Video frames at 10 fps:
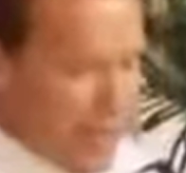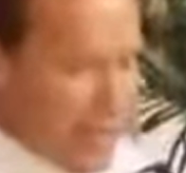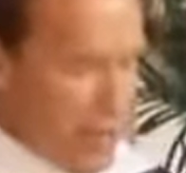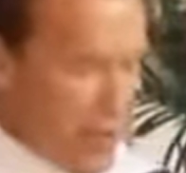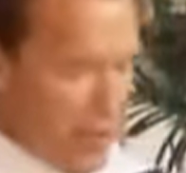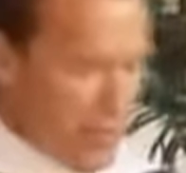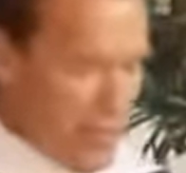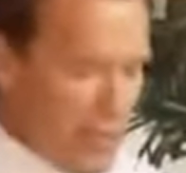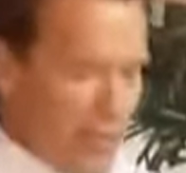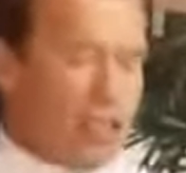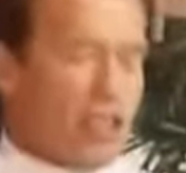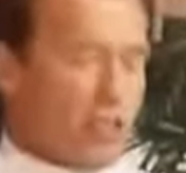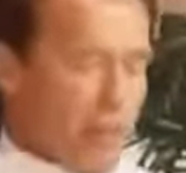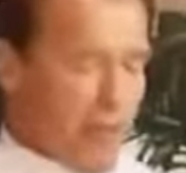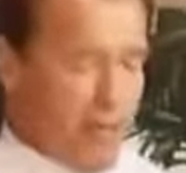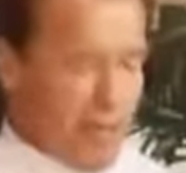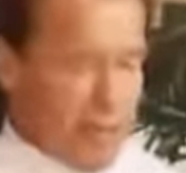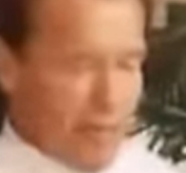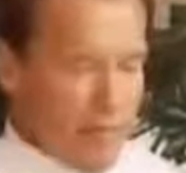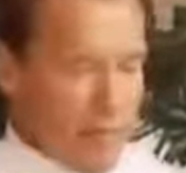here at USC is just
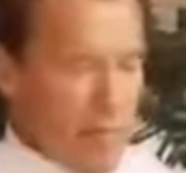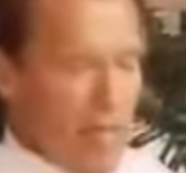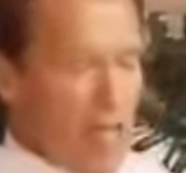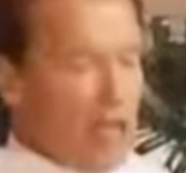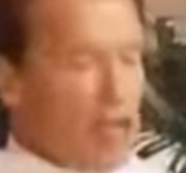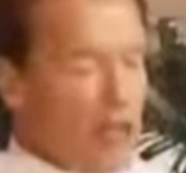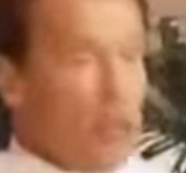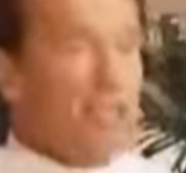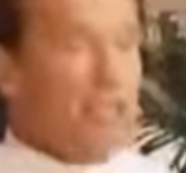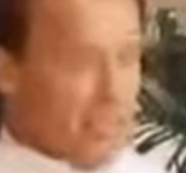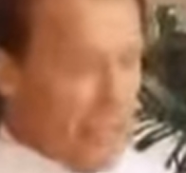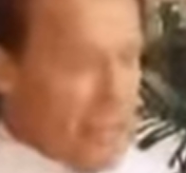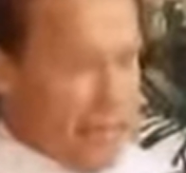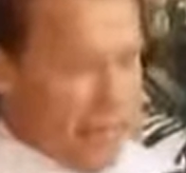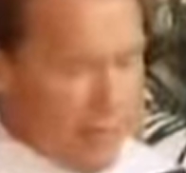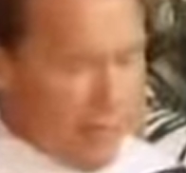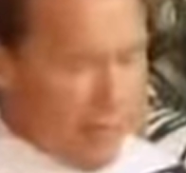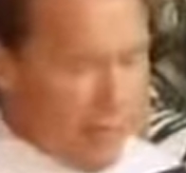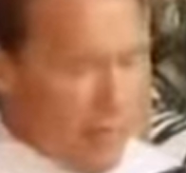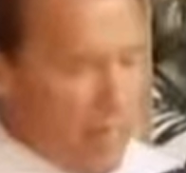beginning, and yours is ending.
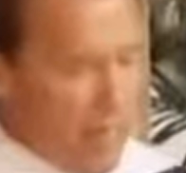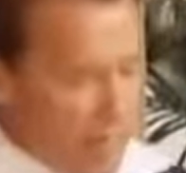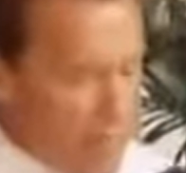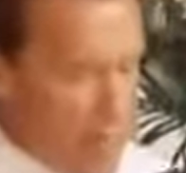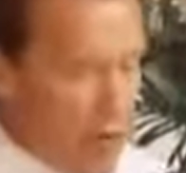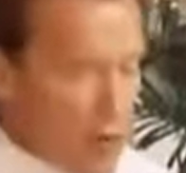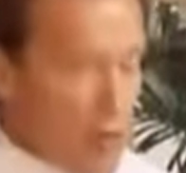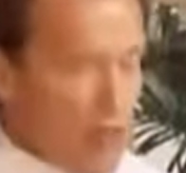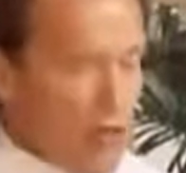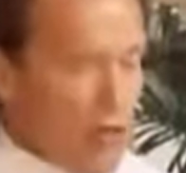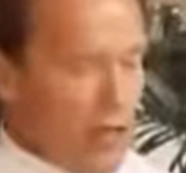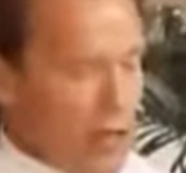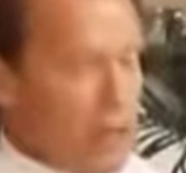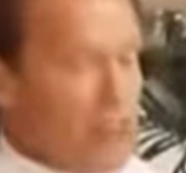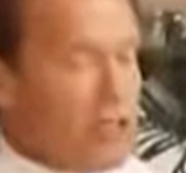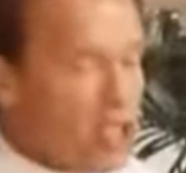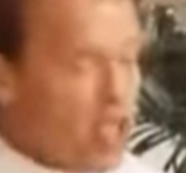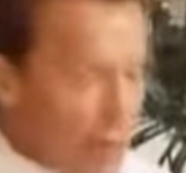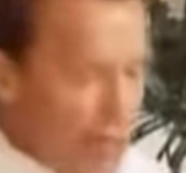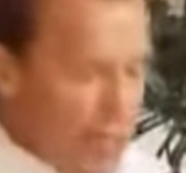And I know that you're a little bit
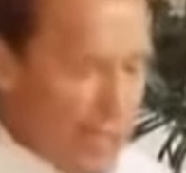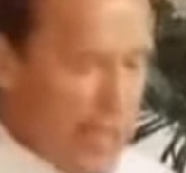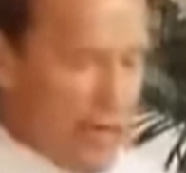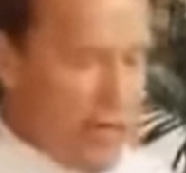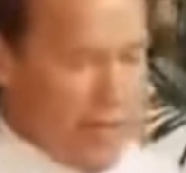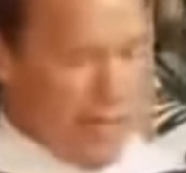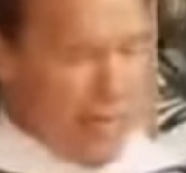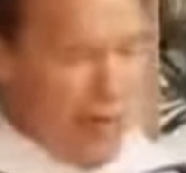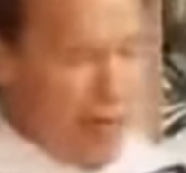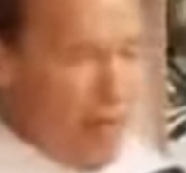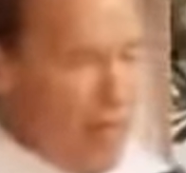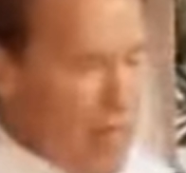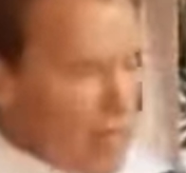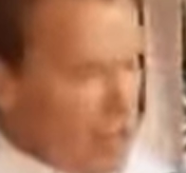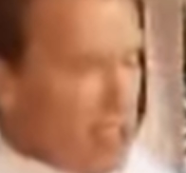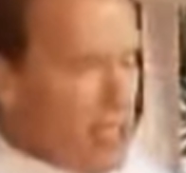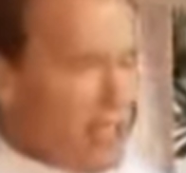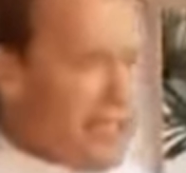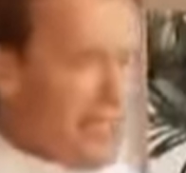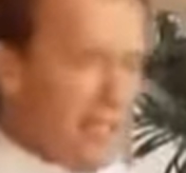stressed out right now as you
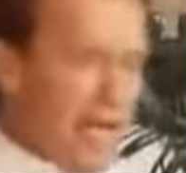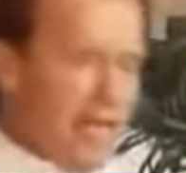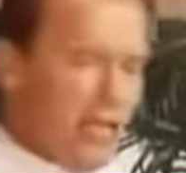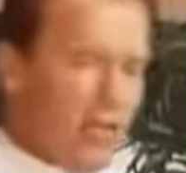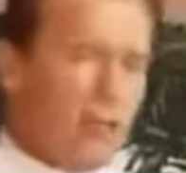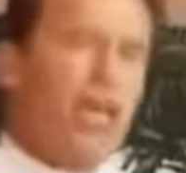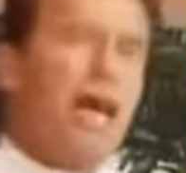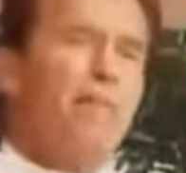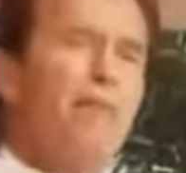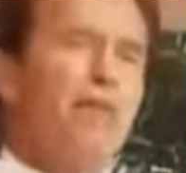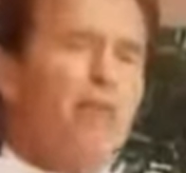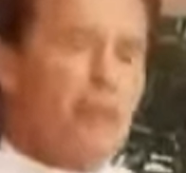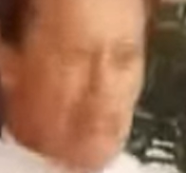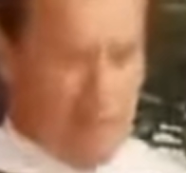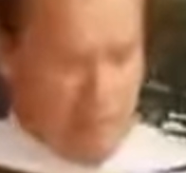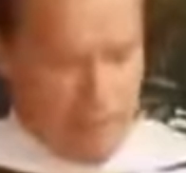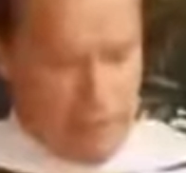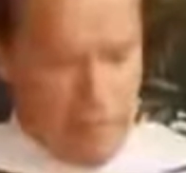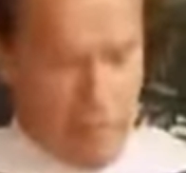start this exciting new chapter in your lives.